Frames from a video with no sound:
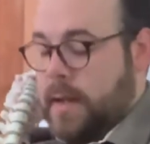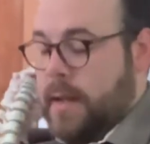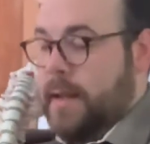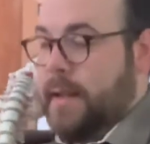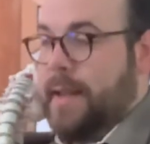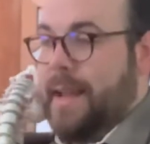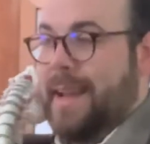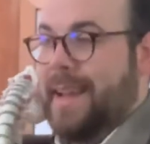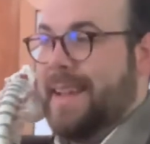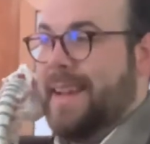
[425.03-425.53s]

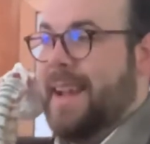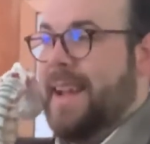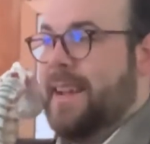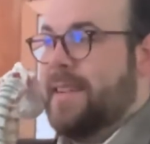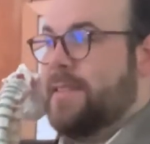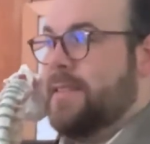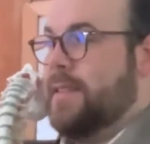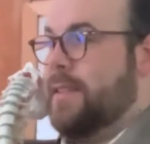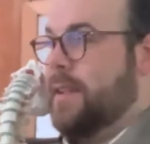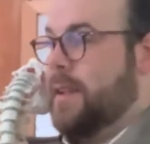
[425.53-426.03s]
And that can
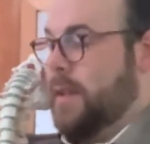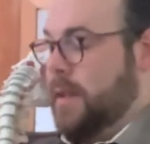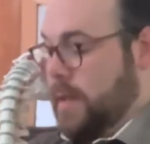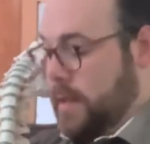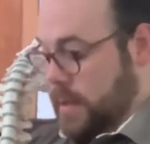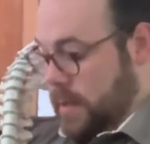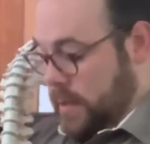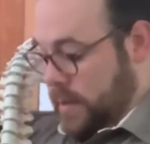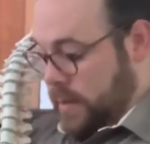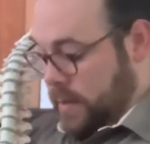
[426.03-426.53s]
actually
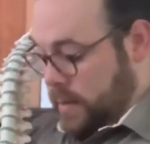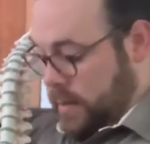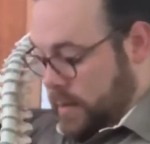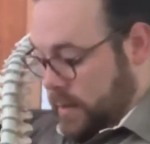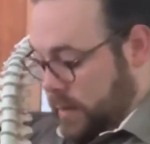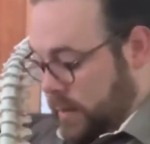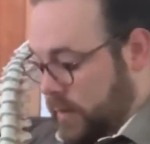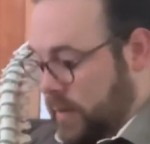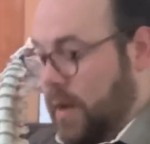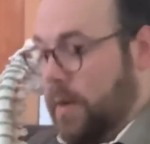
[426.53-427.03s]

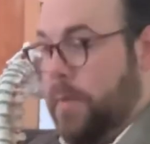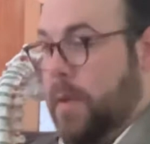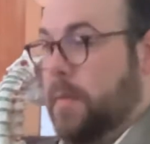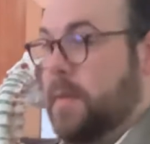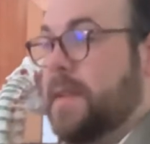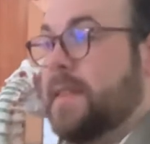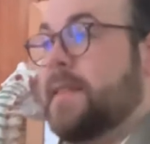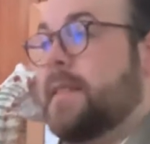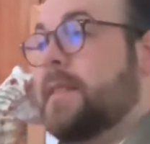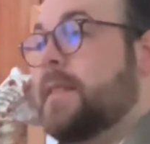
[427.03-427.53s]
stop up
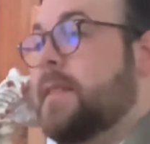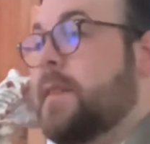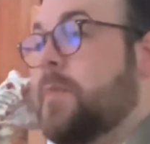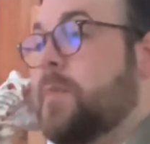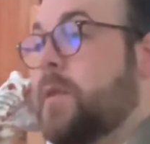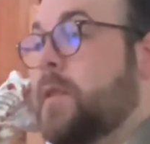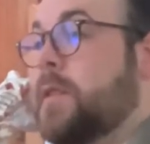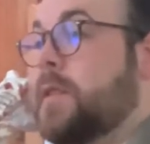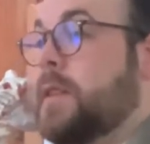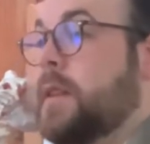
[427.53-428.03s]
to
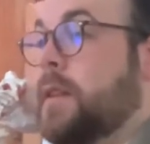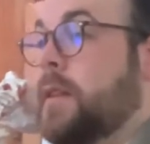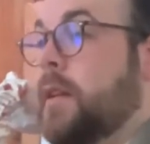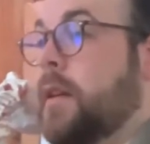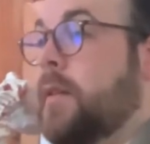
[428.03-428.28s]
60%